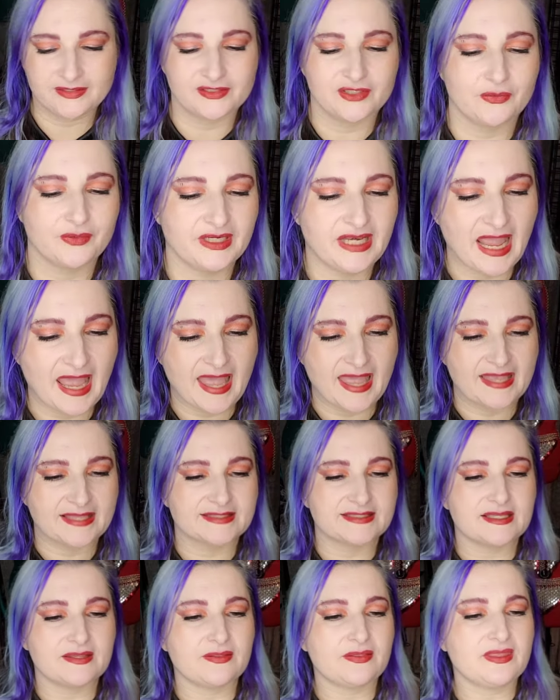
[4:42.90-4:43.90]
So it
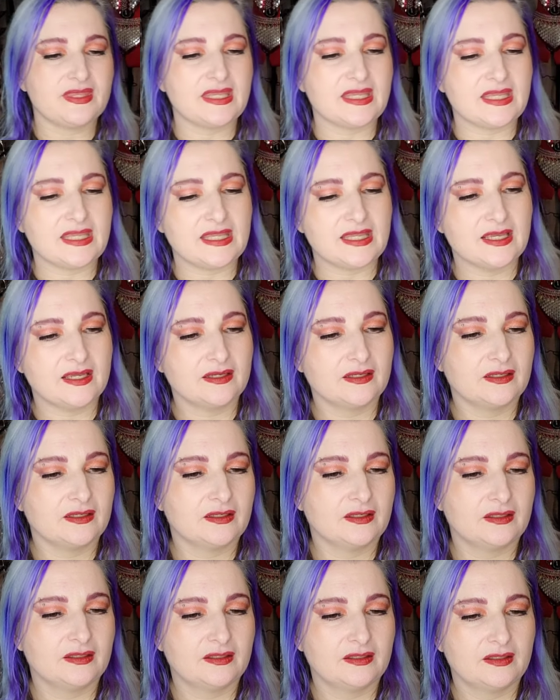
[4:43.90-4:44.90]
has the
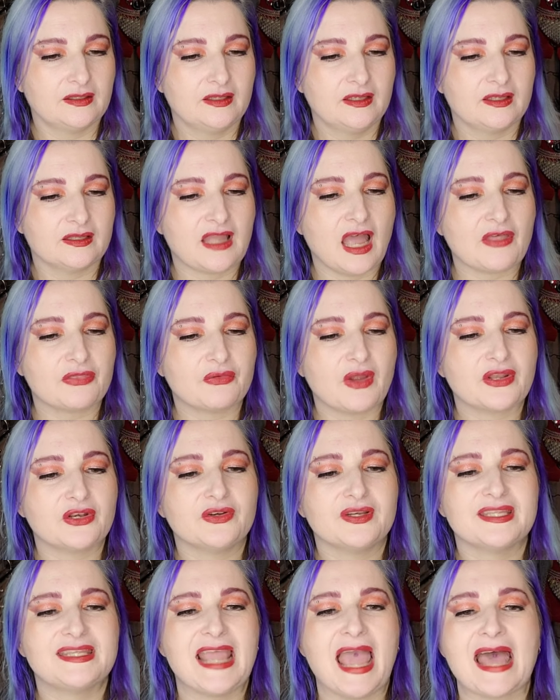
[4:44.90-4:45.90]

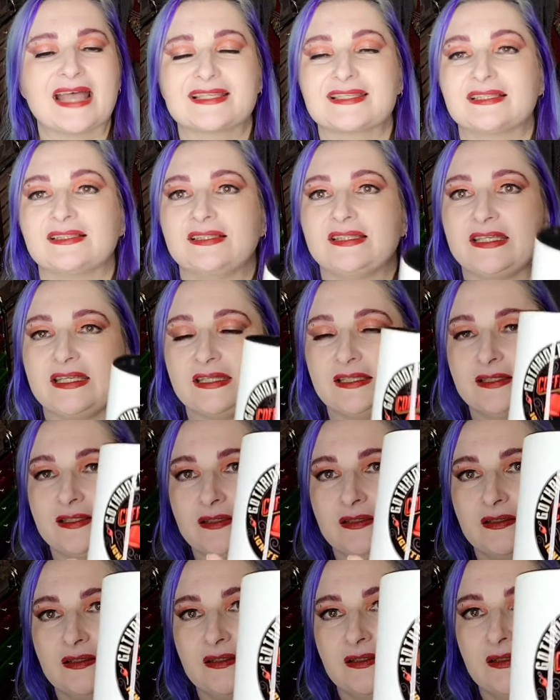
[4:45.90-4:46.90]
Gothrider
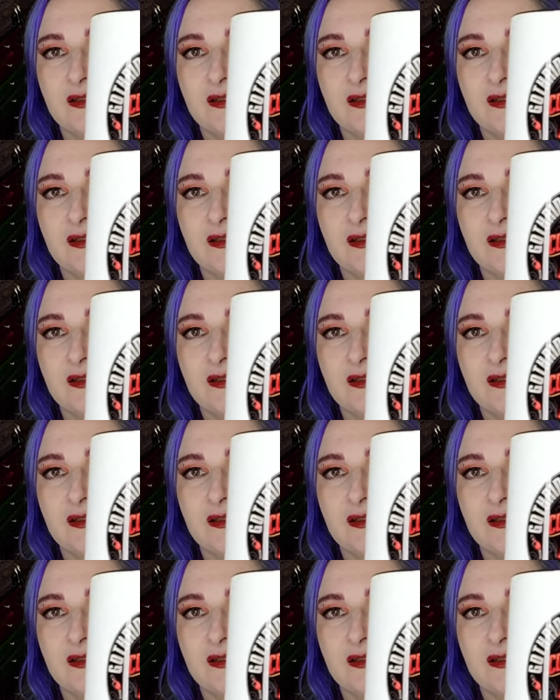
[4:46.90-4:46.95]
Gasoline